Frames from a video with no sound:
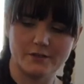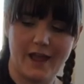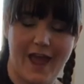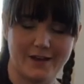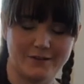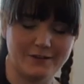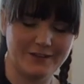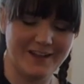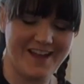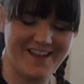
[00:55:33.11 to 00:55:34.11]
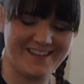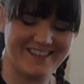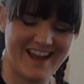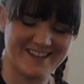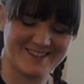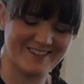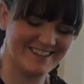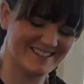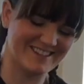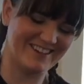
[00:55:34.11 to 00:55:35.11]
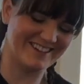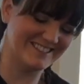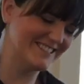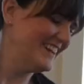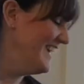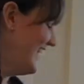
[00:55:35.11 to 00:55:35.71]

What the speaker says: handle. That's what it's called.